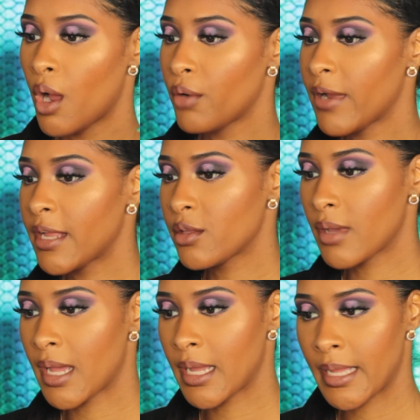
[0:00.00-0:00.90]
Alright, you
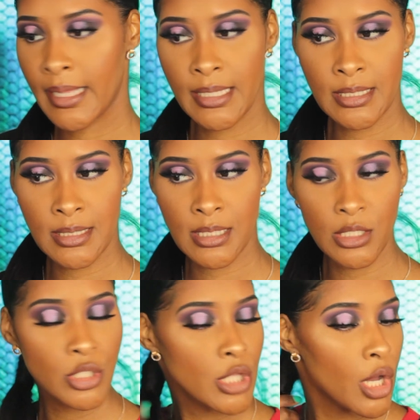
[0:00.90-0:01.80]
guys.
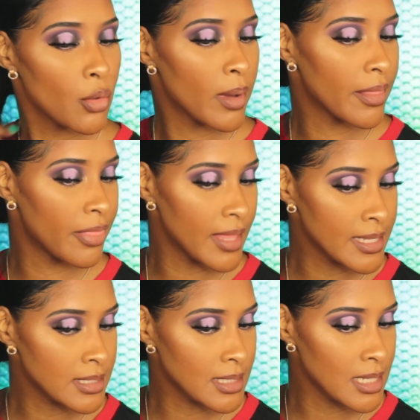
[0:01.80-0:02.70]
So
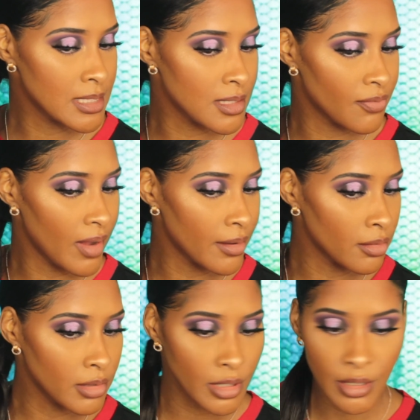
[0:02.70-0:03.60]
this is the
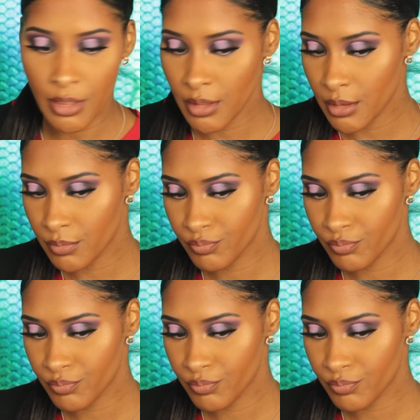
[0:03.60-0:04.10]
final look.